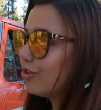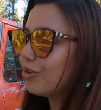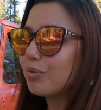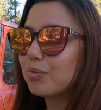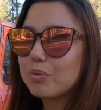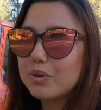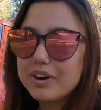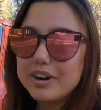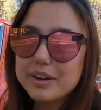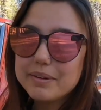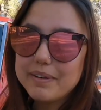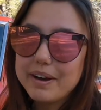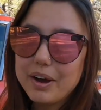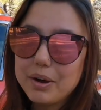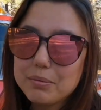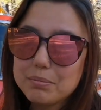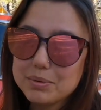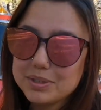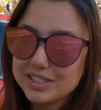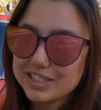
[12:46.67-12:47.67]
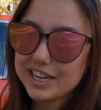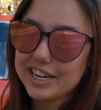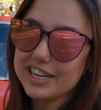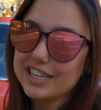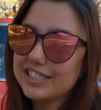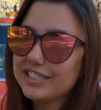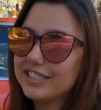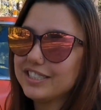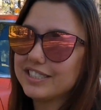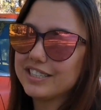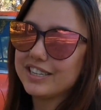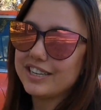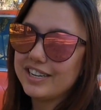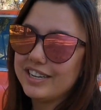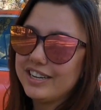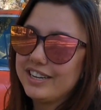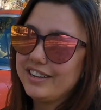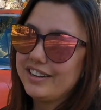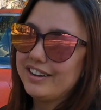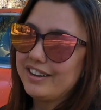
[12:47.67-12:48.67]
to worry about besides
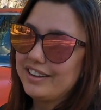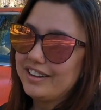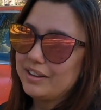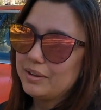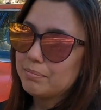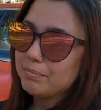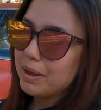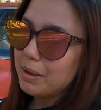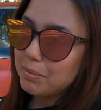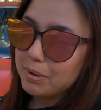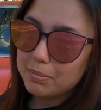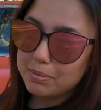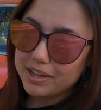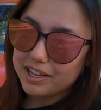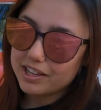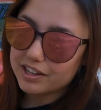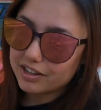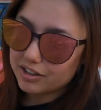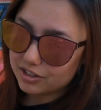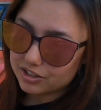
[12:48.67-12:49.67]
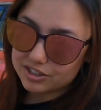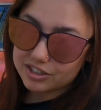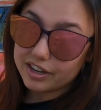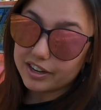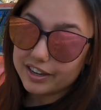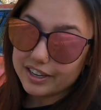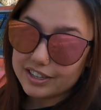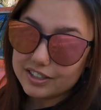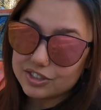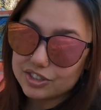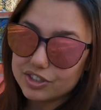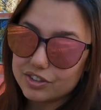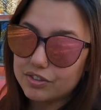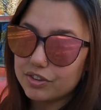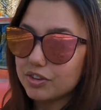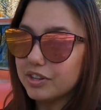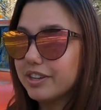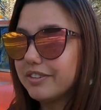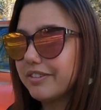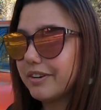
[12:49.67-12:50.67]
maybe being a little sluggish. If
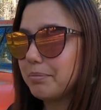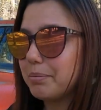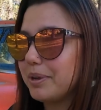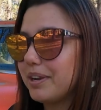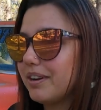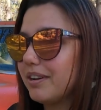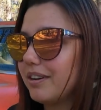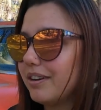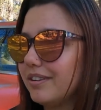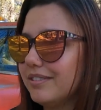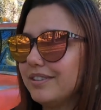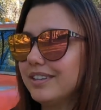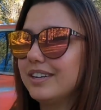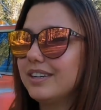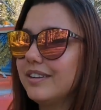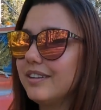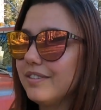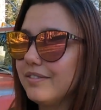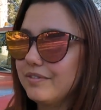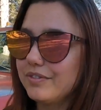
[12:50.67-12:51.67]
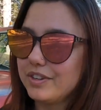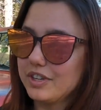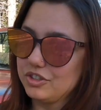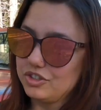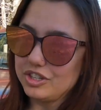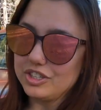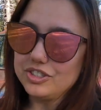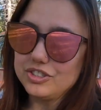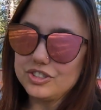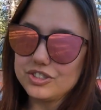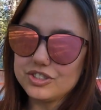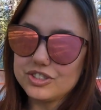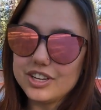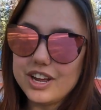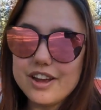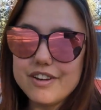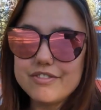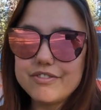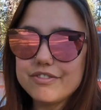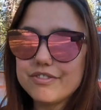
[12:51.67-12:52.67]
you live up here, adjust your
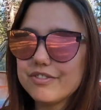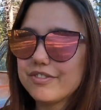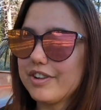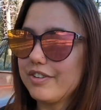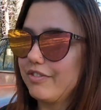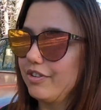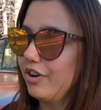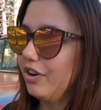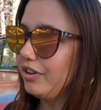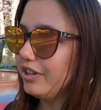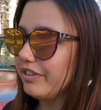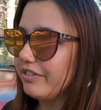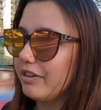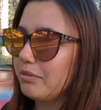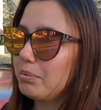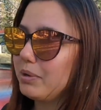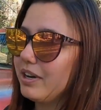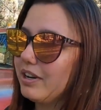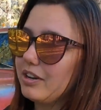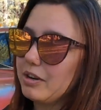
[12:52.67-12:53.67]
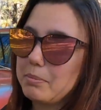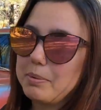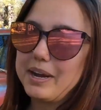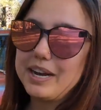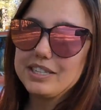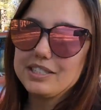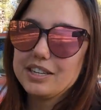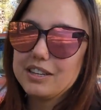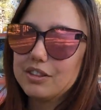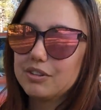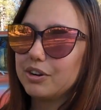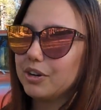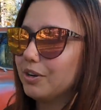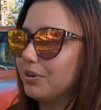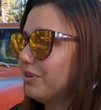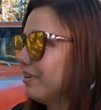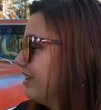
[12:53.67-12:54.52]
stuff. If you don't live up here, you're passing through.